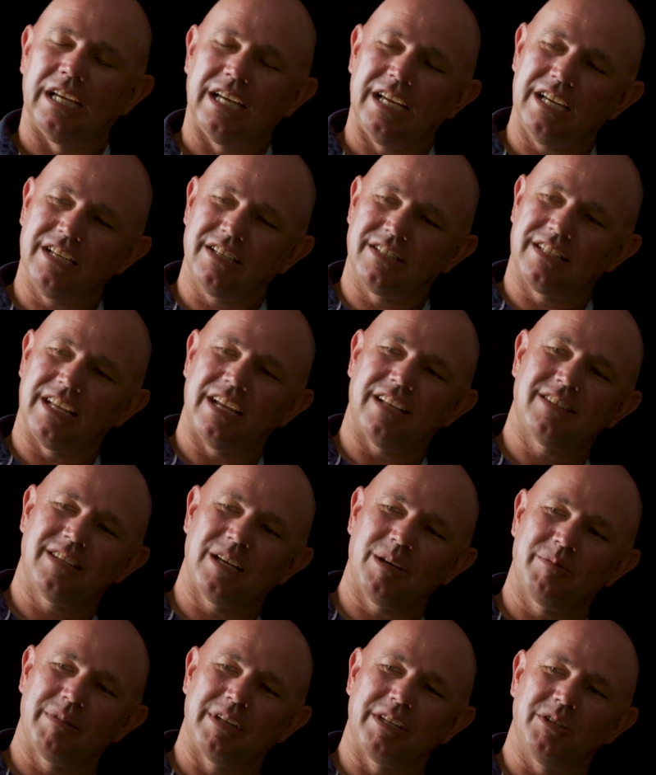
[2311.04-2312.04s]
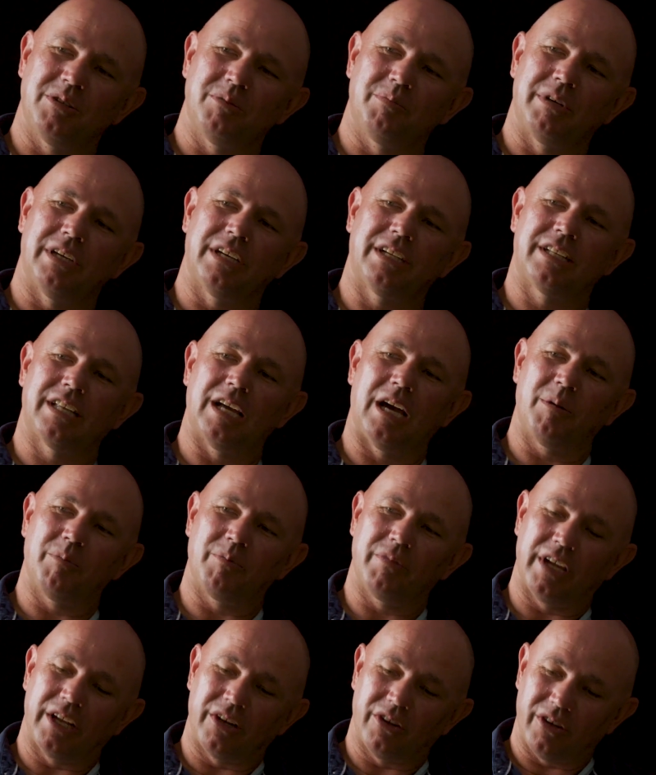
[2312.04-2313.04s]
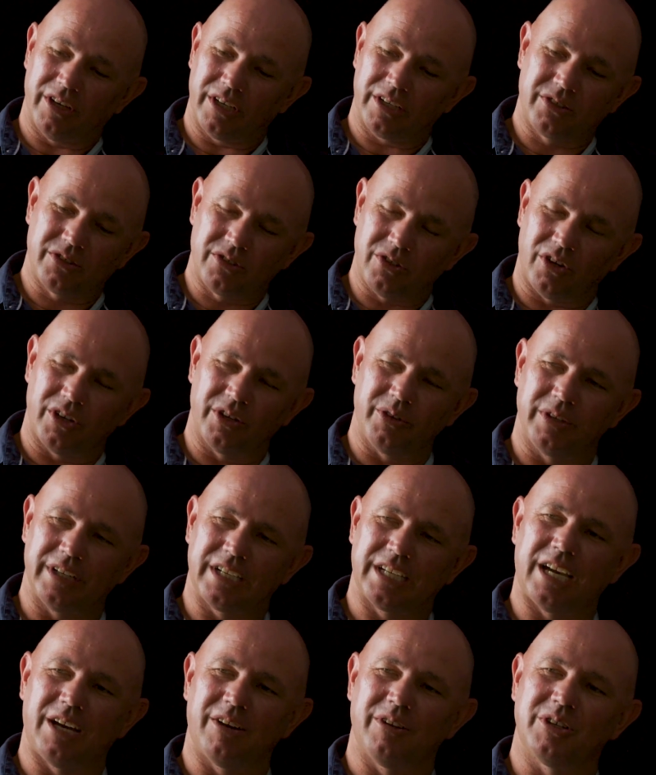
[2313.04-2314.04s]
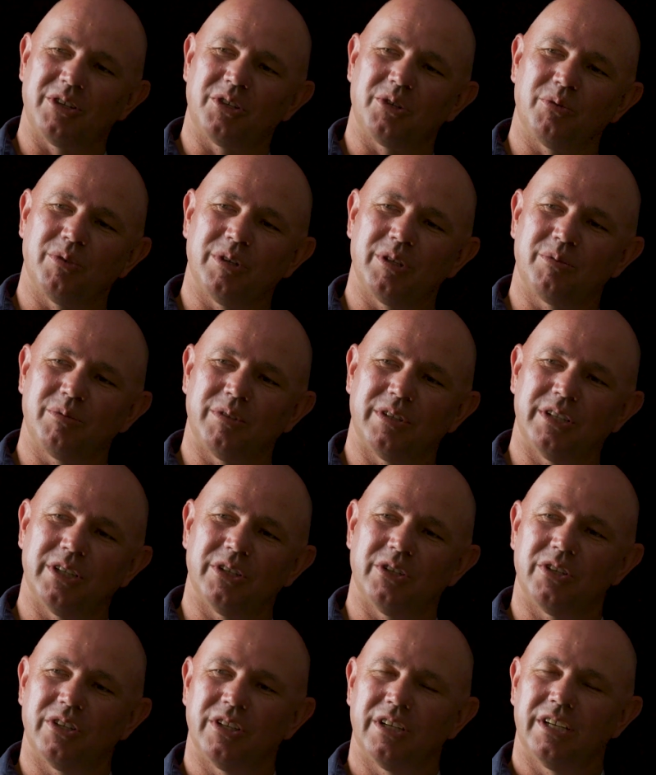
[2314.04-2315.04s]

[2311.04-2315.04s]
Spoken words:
Is that something you picked up that I try to encourage you with the